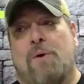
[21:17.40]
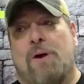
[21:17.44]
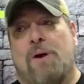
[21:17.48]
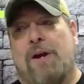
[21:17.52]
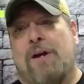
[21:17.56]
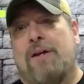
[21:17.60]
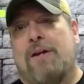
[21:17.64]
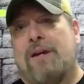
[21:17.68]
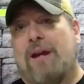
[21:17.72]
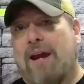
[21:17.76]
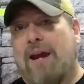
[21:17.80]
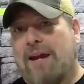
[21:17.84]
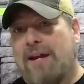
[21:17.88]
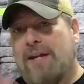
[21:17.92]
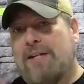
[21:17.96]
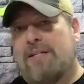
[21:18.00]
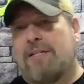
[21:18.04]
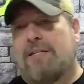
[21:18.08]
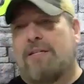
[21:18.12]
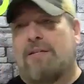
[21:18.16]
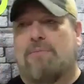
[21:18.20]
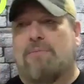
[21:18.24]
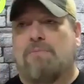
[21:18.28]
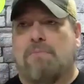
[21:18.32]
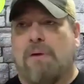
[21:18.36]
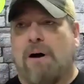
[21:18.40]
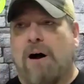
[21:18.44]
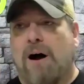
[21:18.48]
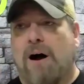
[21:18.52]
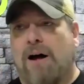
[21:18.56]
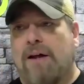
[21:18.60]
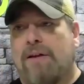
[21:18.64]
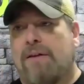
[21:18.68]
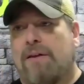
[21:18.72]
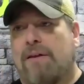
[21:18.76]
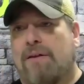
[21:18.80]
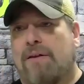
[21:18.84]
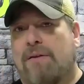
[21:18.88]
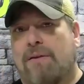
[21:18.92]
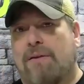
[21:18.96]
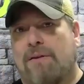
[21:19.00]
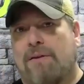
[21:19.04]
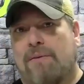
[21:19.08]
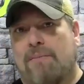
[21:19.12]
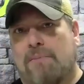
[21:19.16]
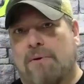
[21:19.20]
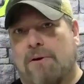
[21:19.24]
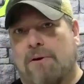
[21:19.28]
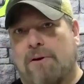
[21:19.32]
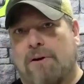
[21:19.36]
When Ace bought
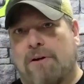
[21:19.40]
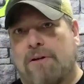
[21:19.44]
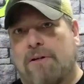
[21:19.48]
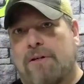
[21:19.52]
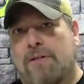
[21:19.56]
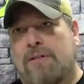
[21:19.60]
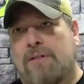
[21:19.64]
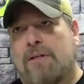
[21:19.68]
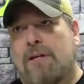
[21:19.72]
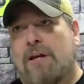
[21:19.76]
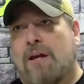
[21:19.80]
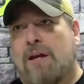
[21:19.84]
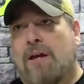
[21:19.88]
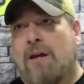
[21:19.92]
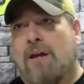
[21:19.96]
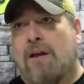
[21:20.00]
the books,